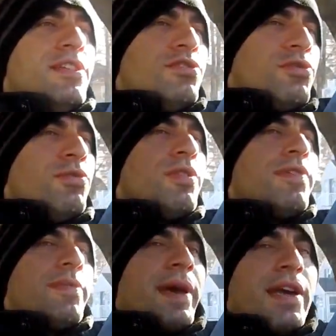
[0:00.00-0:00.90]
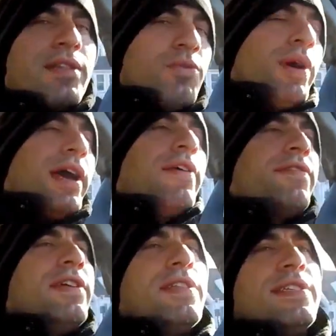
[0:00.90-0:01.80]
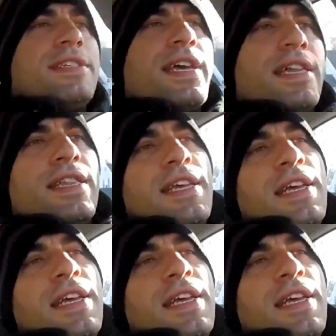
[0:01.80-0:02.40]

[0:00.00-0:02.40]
truth of the matter, the way I feel, is that